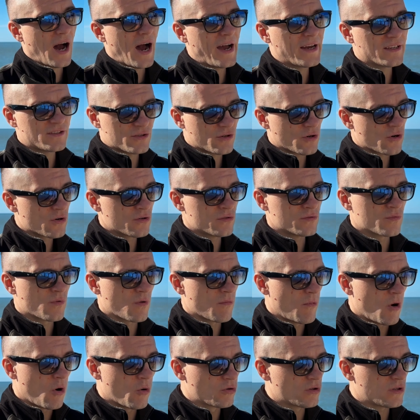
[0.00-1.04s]
I turned
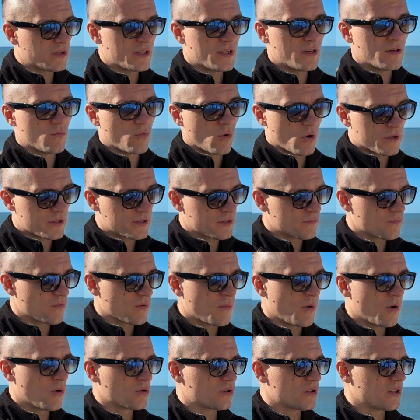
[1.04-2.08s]
remotely, working
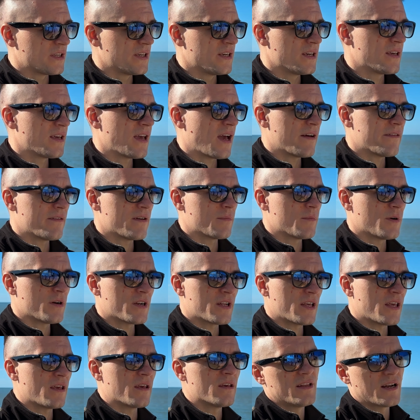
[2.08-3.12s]
remotely, having
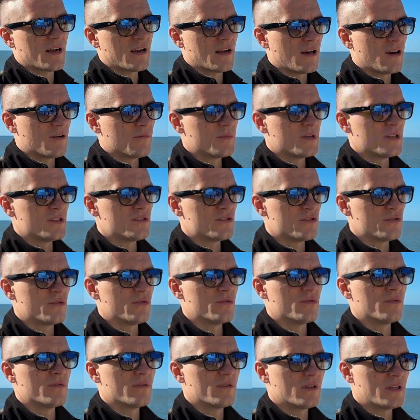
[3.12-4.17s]
money that allowed me
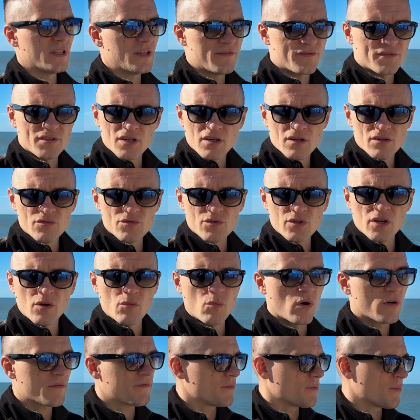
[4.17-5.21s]
to leave the country,
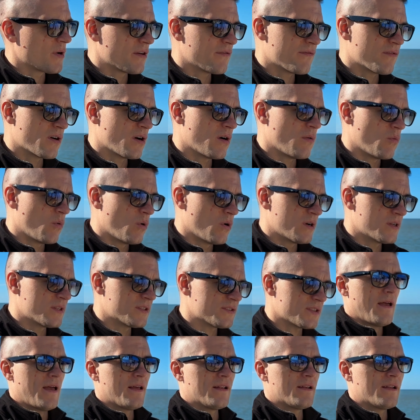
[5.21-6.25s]
work from wherever I
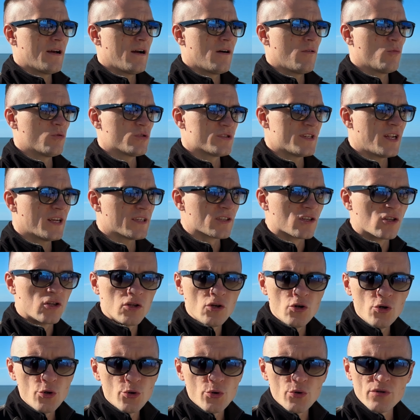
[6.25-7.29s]
want, and I was not
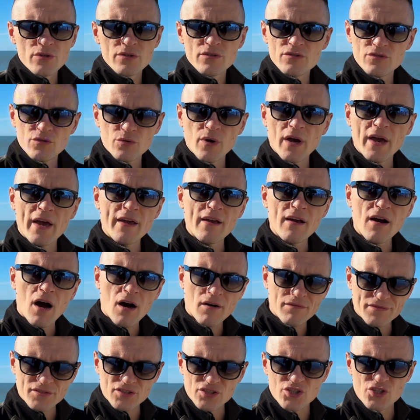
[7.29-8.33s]
glued to a
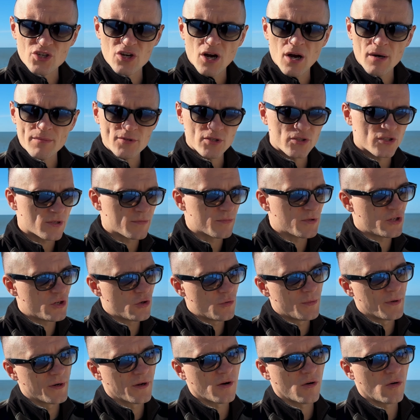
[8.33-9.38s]
office job, to some
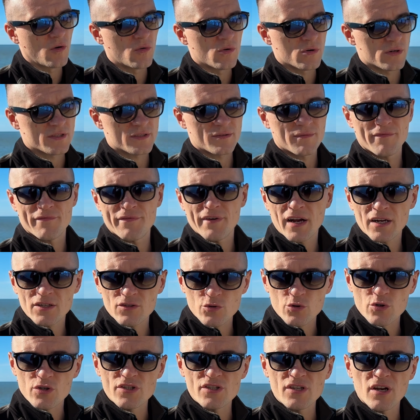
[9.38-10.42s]
cubicle or some
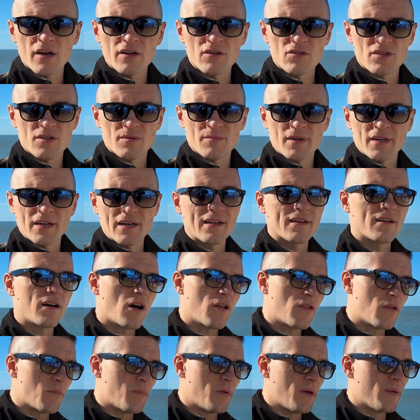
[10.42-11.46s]
factory site or something like that.
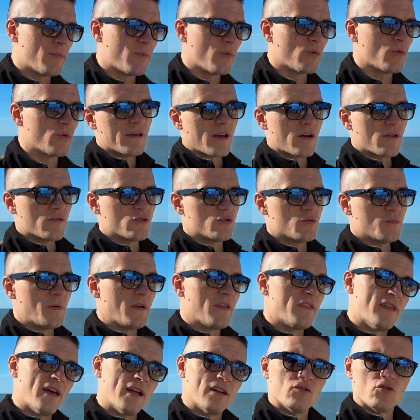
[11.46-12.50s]
Other people, you know, to
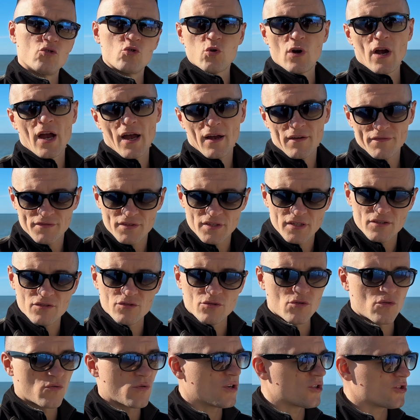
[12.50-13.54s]
be then drafted
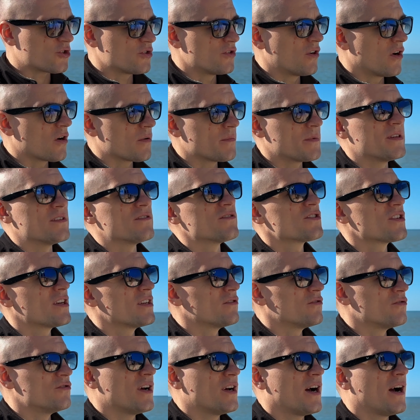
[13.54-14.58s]
to the Russian army and
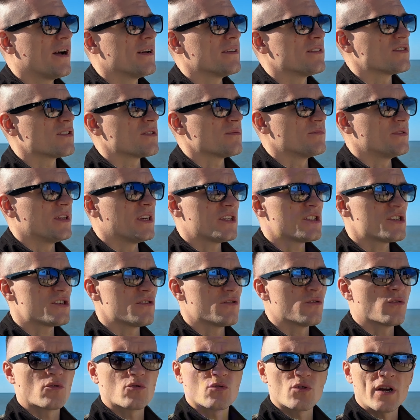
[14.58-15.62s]
sent to some ditch in
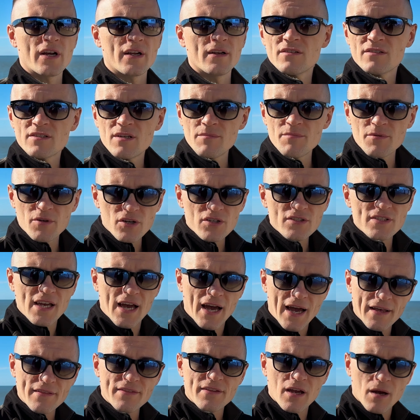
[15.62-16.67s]
Ukraine. So because
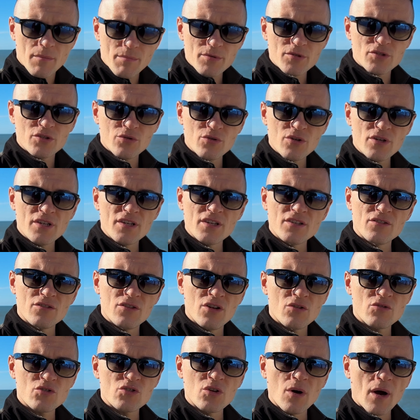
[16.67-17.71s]
I had the opportunity to
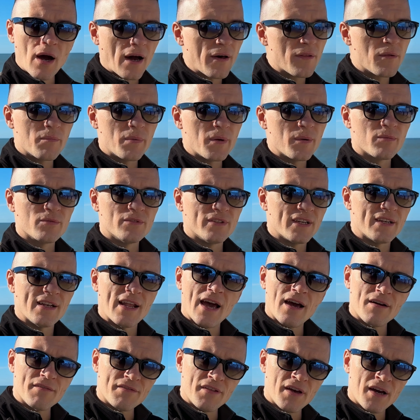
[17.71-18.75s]
do so, other people didn't
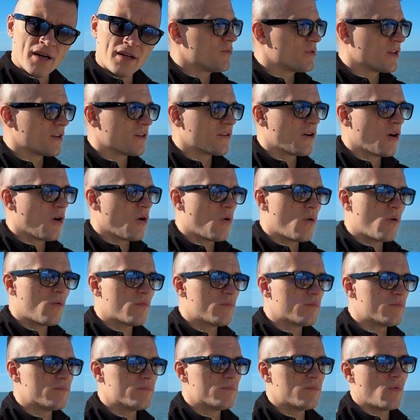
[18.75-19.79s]
have that. We can go
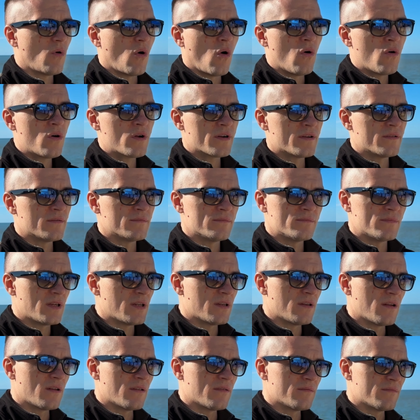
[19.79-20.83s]
on
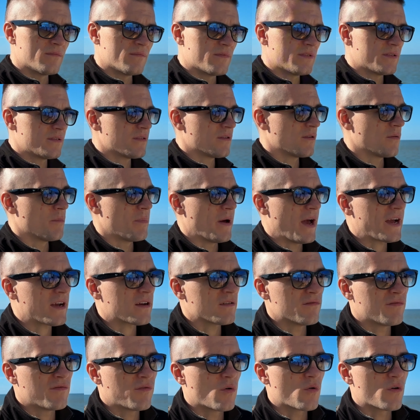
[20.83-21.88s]
and you know, back
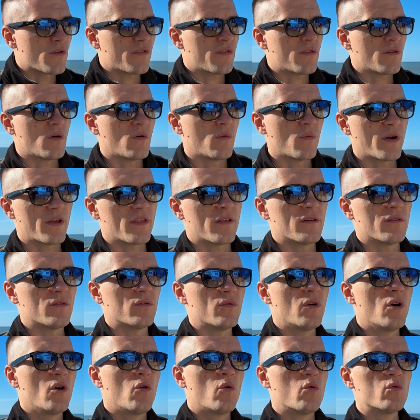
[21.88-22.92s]
and forth, or whether
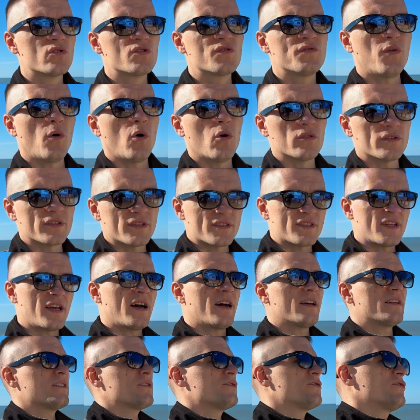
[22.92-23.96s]
whose fault is
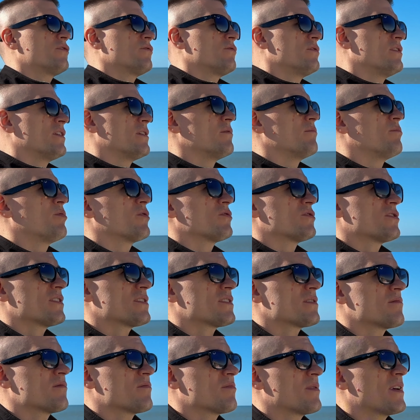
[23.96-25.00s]
that you didn't put
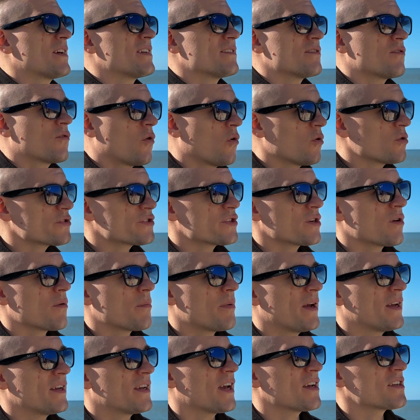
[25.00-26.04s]
systems in place. Of course, there are
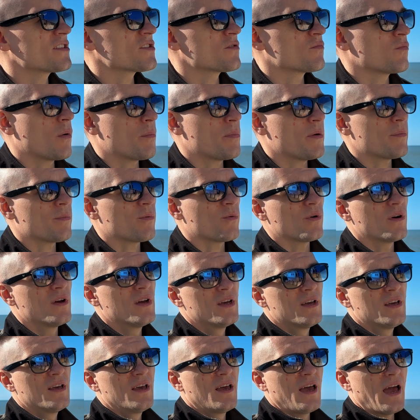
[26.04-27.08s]
cases where people
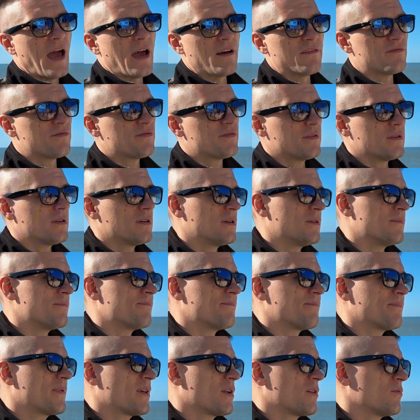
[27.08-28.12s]
have,
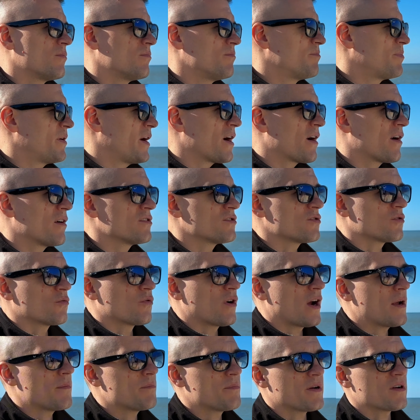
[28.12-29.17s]
you know, parents or
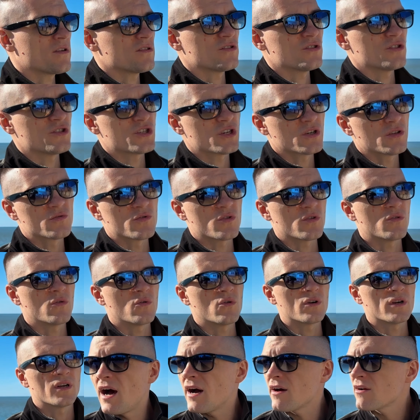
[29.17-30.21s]
grandparents or children,
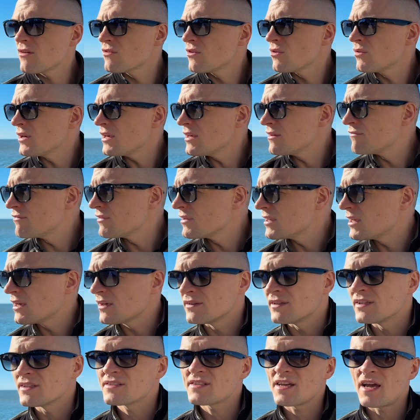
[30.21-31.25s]
or I don't know, even
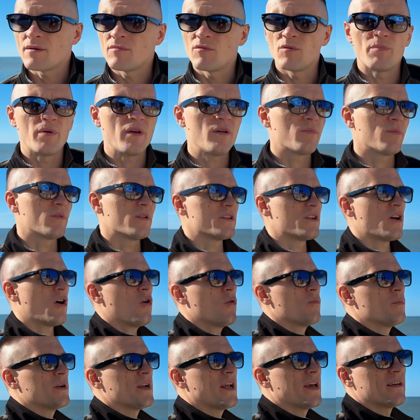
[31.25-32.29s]
disabled people at
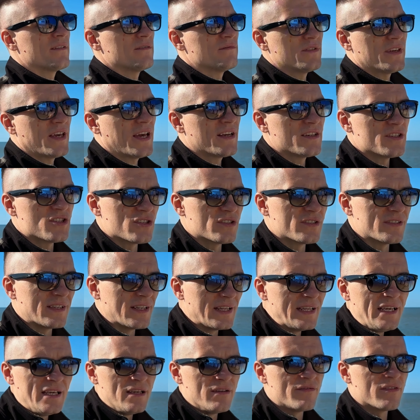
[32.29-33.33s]
home, and they can't just
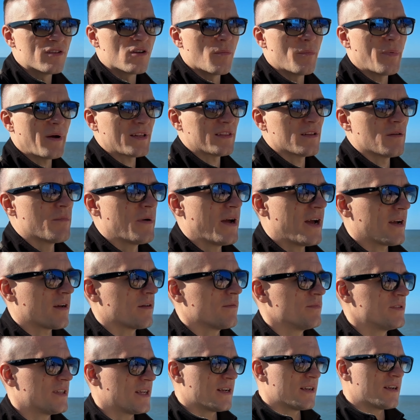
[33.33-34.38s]
leave, you know, pack their bag
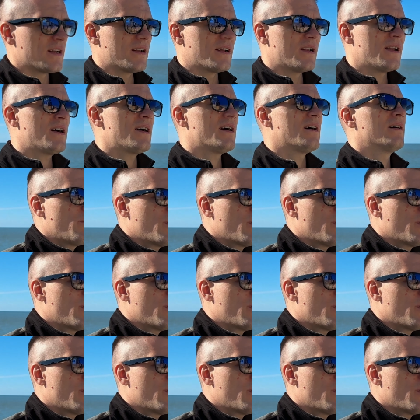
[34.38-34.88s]
and da-da-da-da.